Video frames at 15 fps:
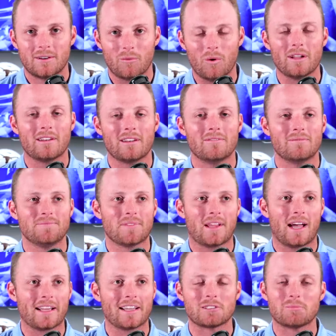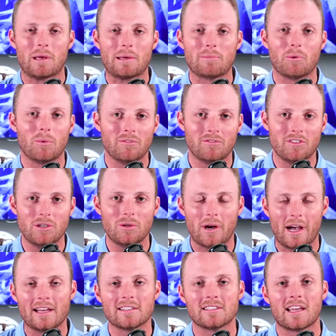what I guess people will
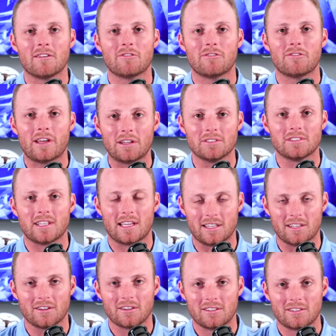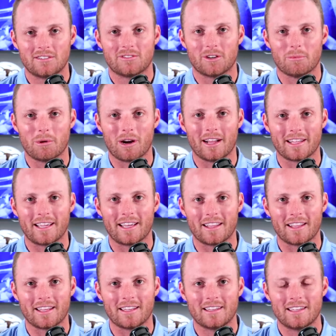view as a failed tenure for Brian
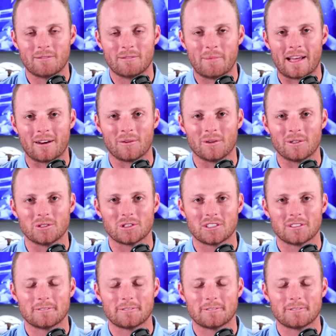Kelly in Baton Rouge.